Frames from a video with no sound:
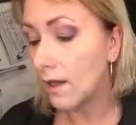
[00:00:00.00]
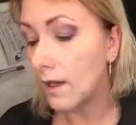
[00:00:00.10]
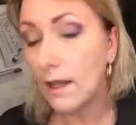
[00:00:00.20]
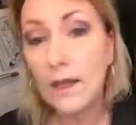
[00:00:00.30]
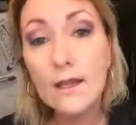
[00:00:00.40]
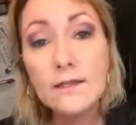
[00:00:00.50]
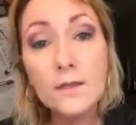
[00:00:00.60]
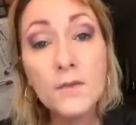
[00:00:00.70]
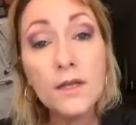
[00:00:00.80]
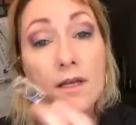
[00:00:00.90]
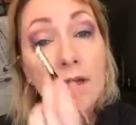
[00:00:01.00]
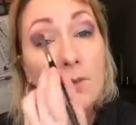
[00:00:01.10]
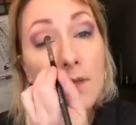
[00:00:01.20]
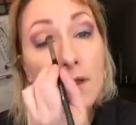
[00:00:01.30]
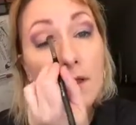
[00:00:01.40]
And I'm going to
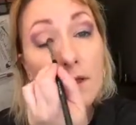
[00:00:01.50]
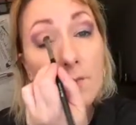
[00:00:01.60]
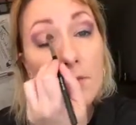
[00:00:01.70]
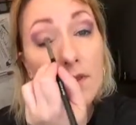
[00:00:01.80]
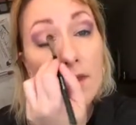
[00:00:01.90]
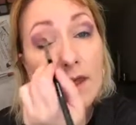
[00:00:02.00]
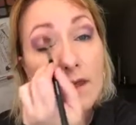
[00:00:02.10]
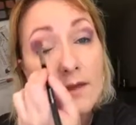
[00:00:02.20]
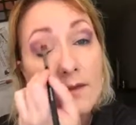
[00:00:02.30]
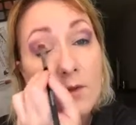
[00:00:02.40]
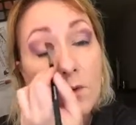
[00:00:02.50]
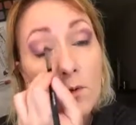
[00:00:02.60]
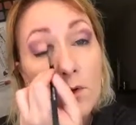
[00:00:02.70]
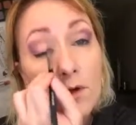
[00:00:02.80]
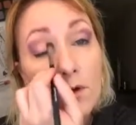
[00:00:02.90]
come in and put that in the
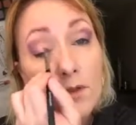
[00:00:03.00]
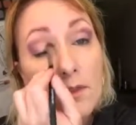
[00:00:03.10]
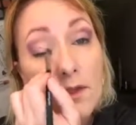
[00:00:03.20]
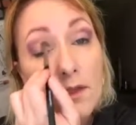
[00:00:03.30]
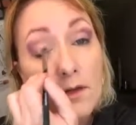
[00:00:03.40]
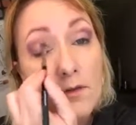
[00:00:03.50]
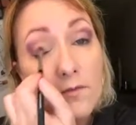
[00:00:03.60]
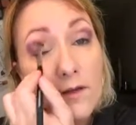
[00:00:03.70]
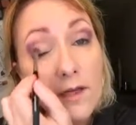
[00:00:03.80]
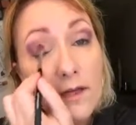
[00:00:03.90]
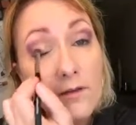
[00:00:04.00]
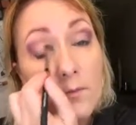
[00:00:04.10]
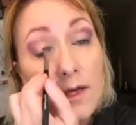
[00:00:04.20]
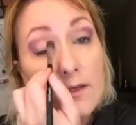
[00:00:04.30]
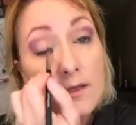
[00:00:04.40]
corner, the inner V of
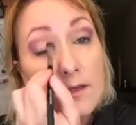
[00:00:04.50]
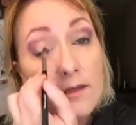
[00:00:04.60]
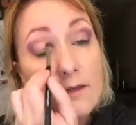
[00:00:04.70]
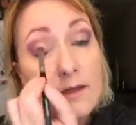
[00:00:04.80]
my lid.